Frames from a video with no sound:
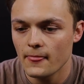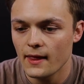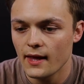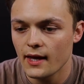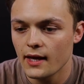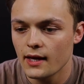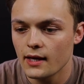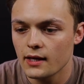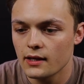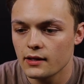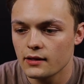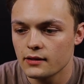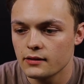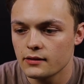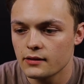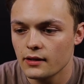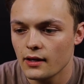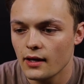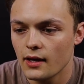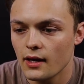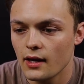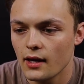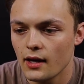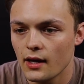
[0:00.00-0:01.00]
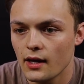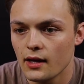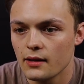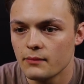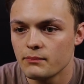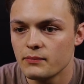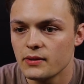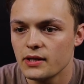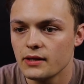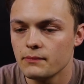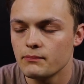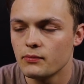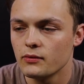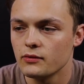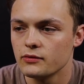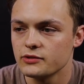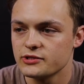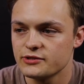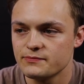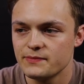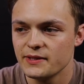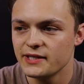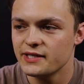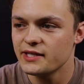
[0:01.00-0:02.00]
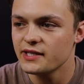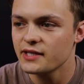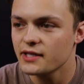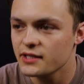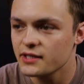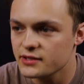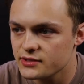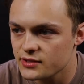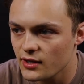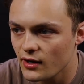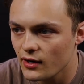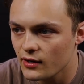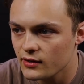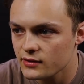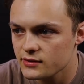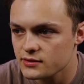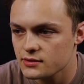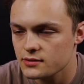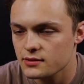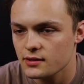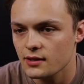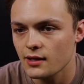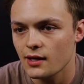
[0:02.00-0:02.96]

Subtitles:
and people speaking in tongues,